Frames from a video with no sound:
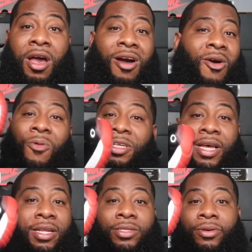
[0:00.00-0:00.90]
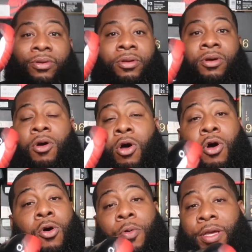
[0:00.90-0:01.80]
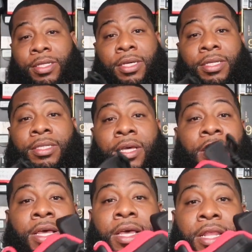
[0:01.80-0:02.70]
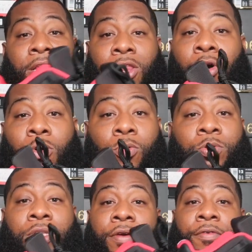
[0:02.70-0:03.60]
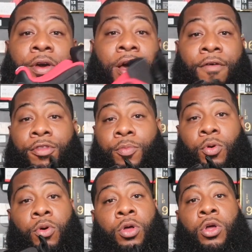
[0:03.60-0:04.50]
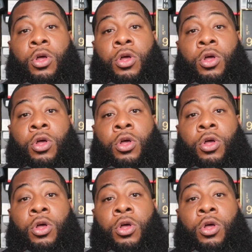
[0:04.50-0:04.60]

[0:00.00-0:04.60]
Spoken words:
I always got these on, always, because they lows, they feel comfortable.